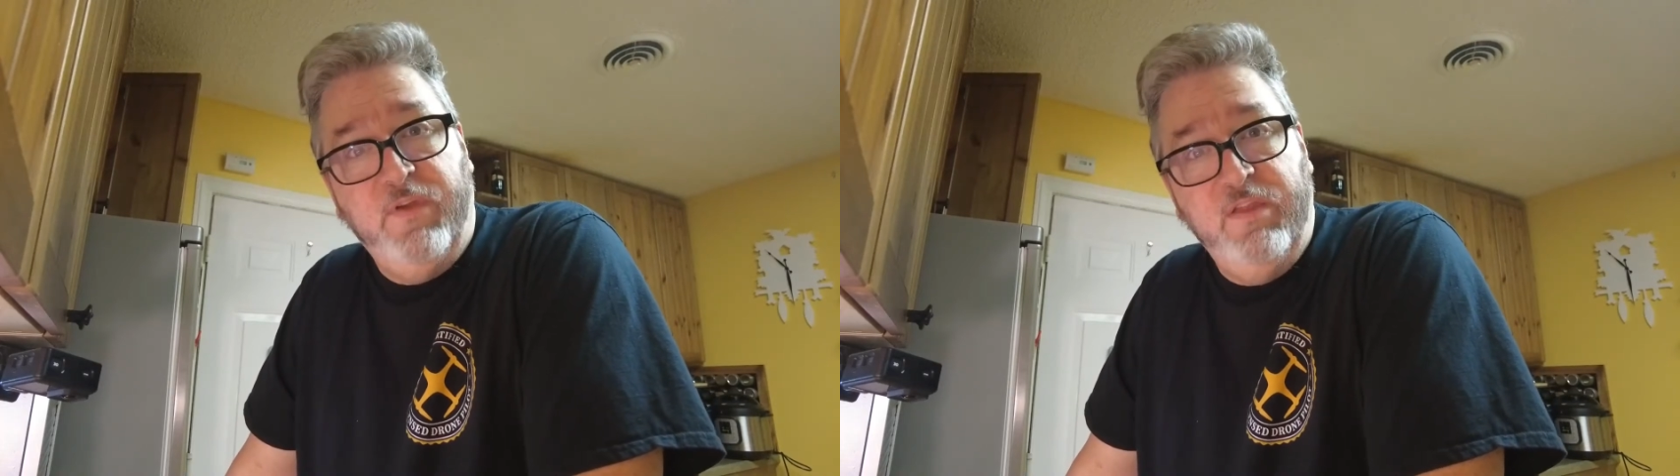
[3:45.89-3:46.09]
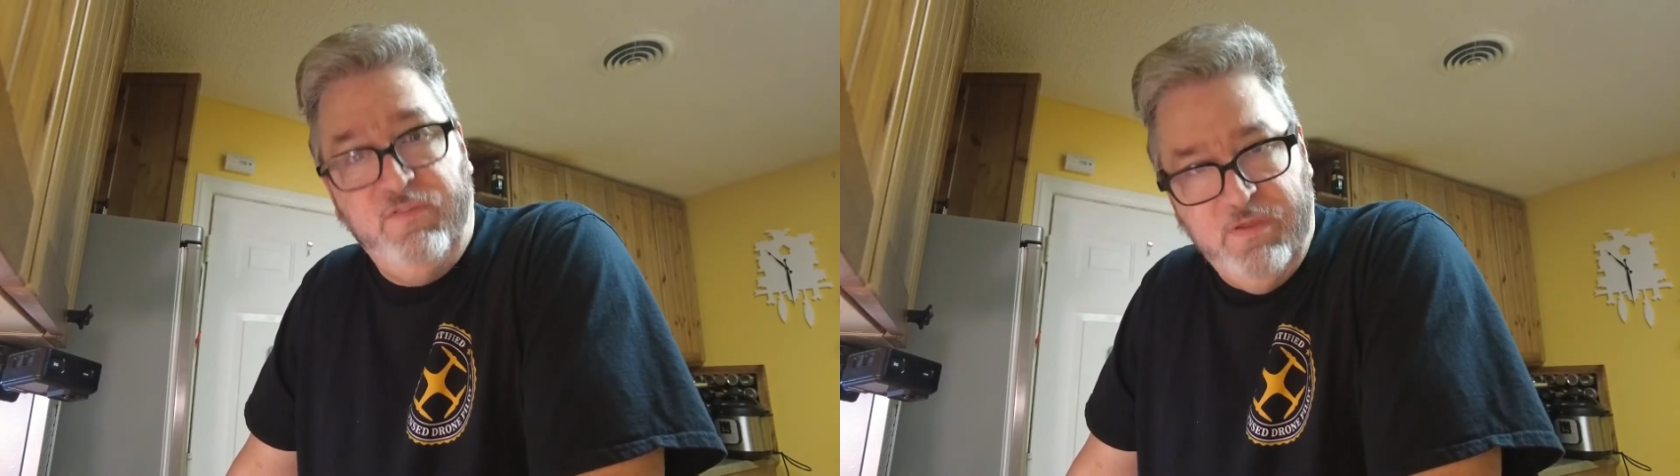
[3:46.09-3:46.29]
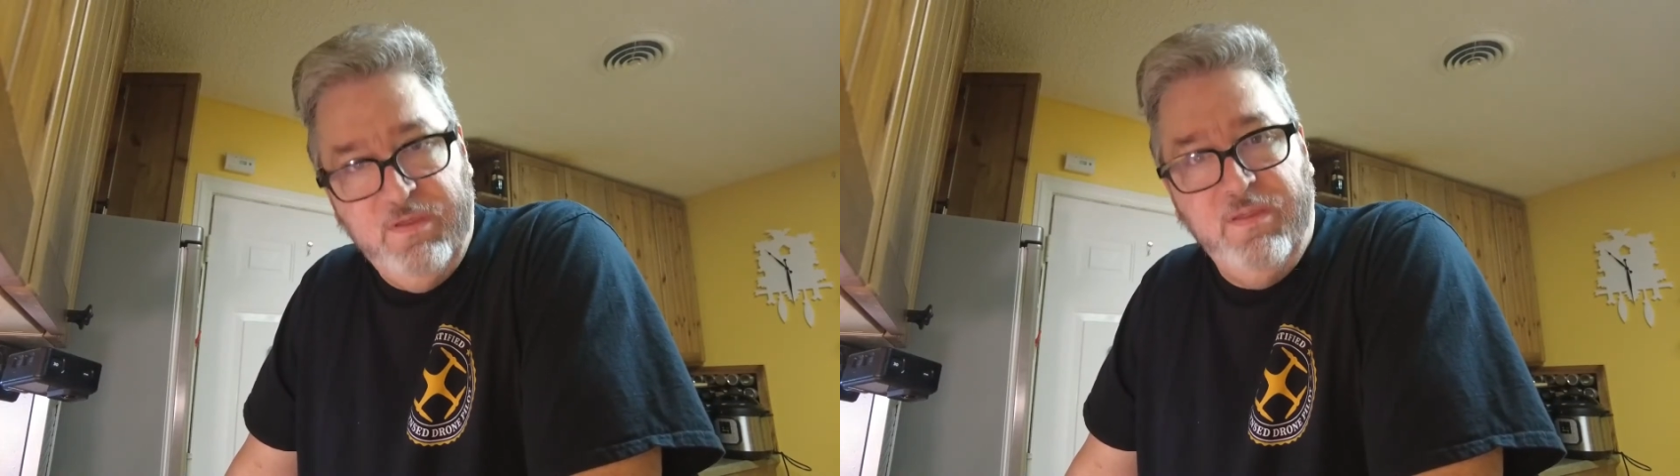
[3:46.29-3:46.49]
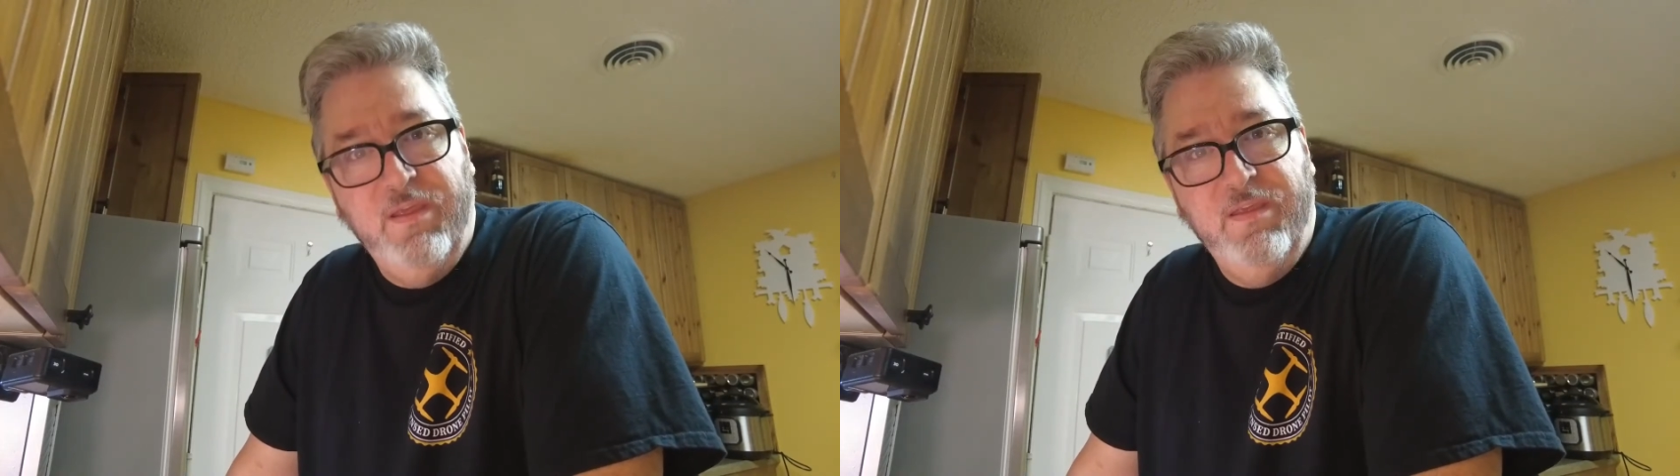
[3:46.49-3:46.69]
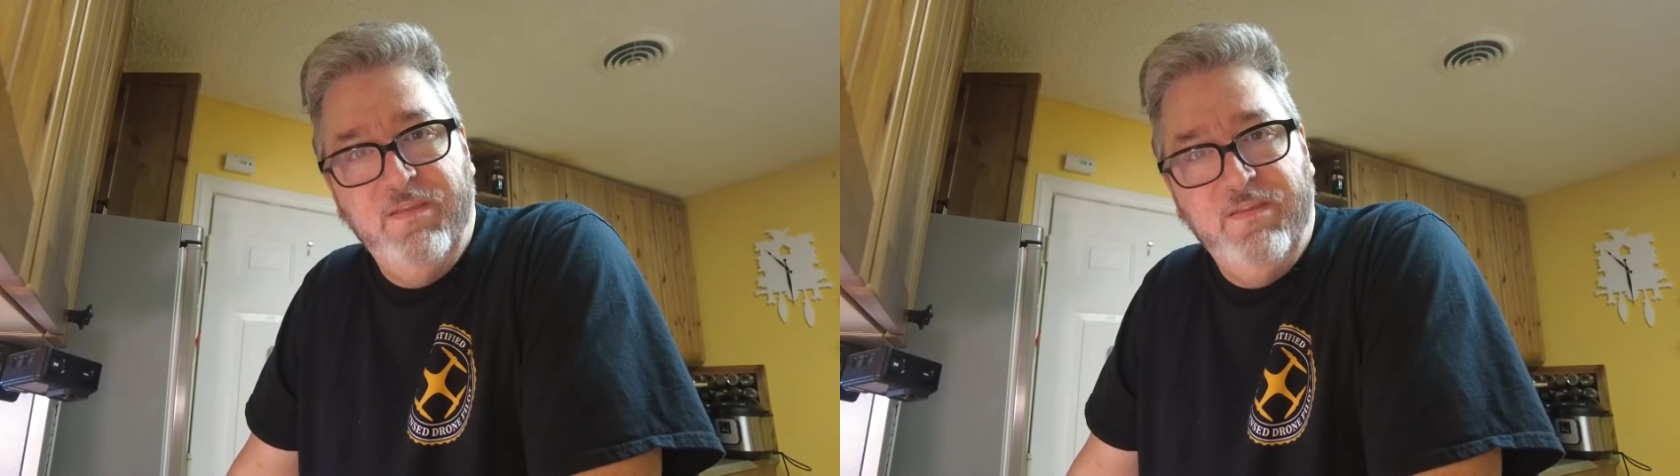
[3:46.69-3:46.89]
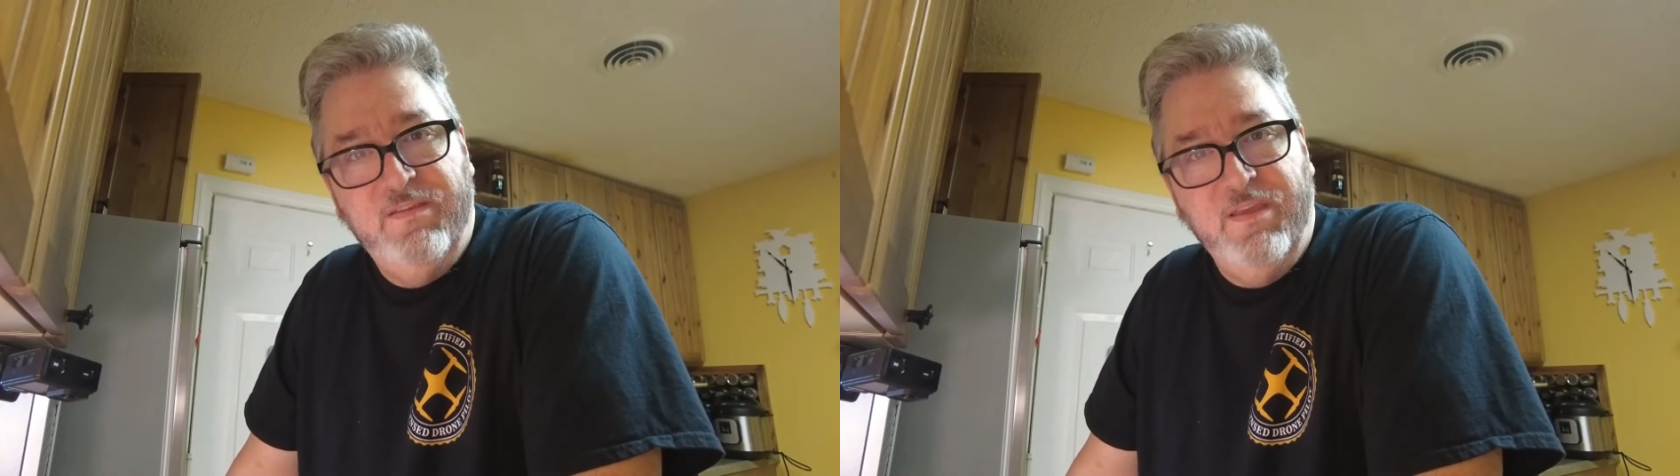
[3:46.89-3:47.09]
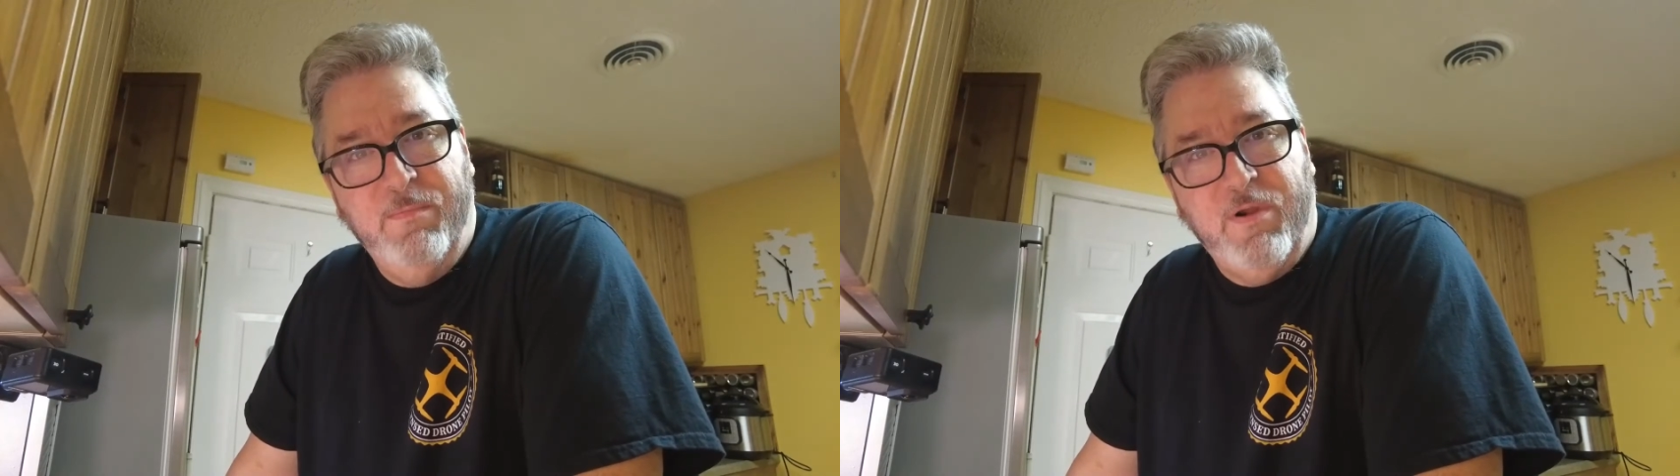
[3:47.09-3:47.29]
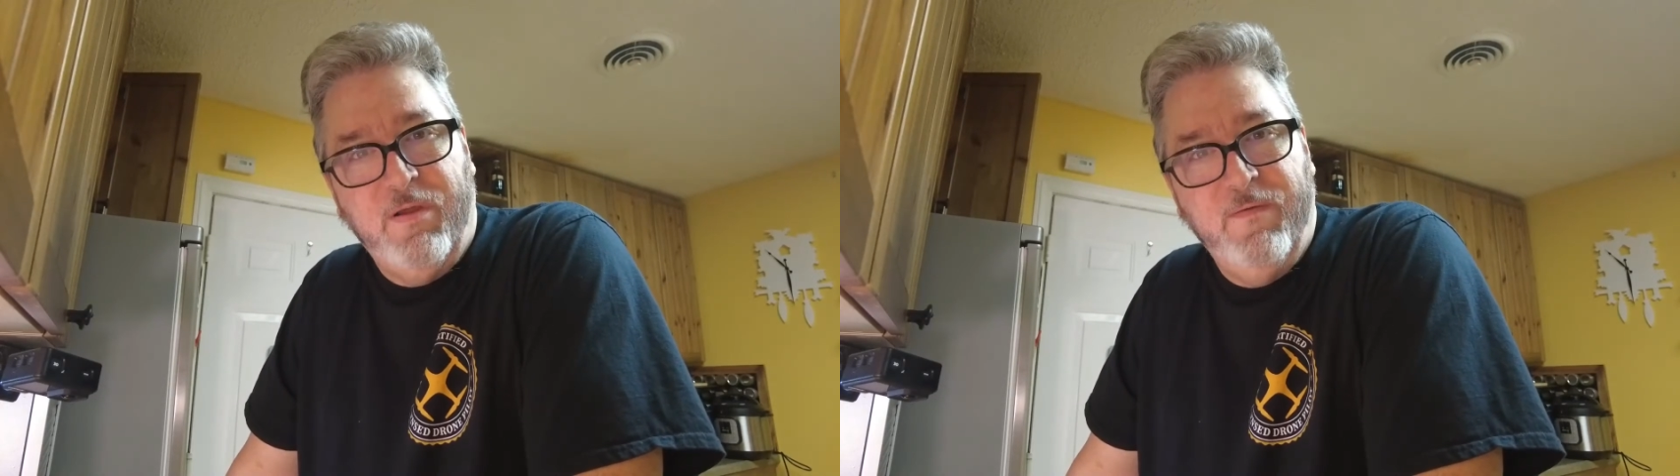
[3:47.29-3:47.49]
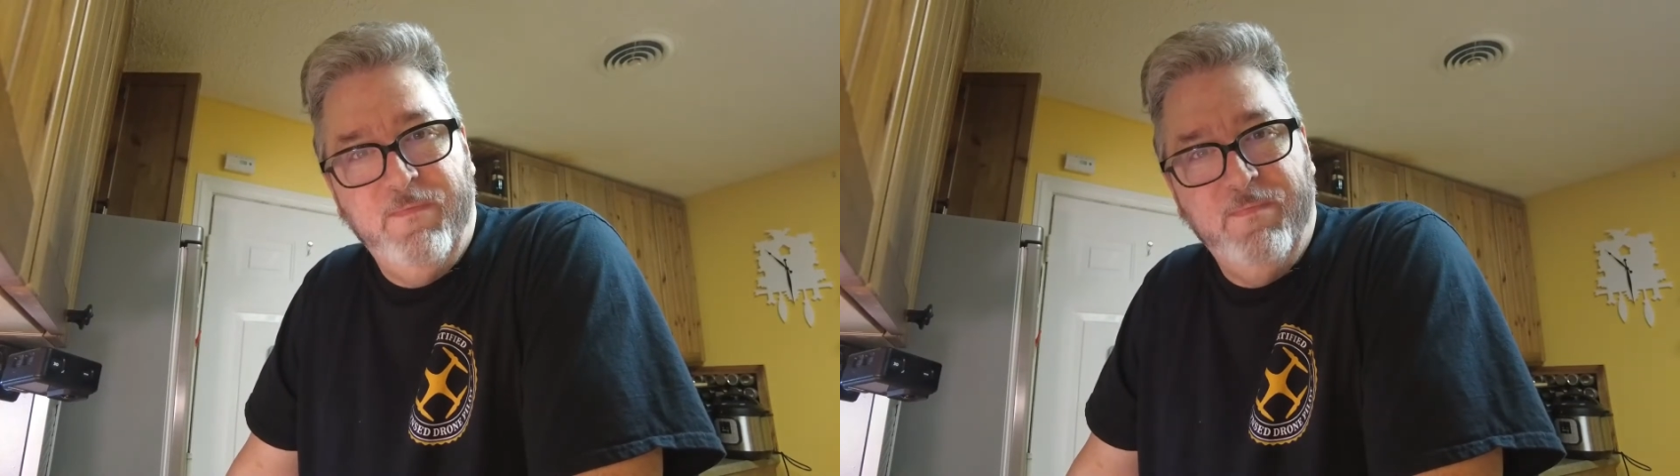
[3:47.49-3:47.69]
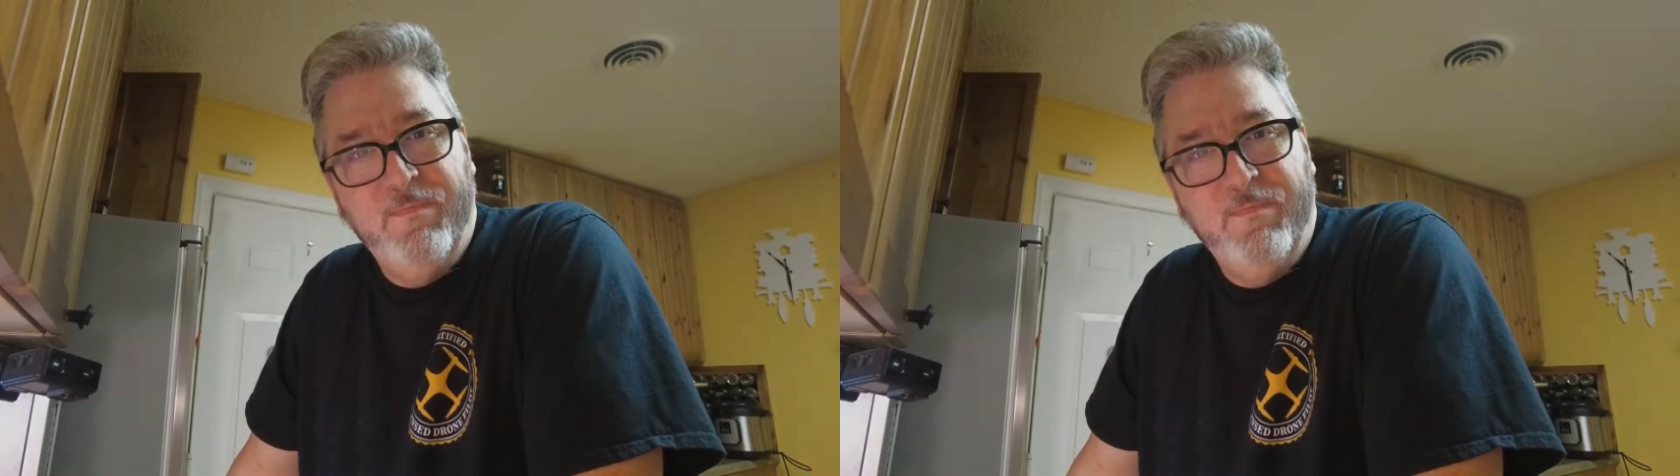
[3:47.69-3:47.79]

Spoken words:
fridge. See you tomorrow.